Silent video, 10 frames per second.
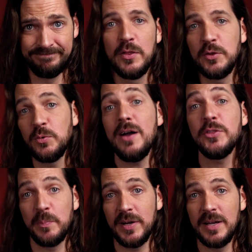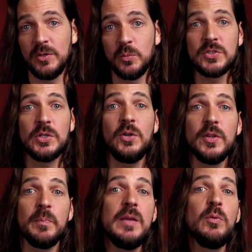Throughout the Bible, we're told
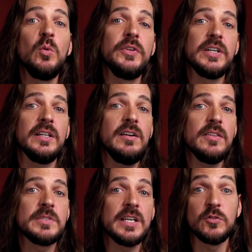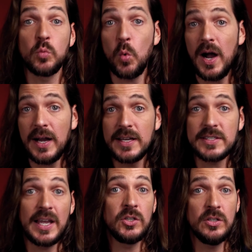that people will declare themselves wise
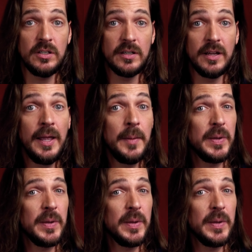and good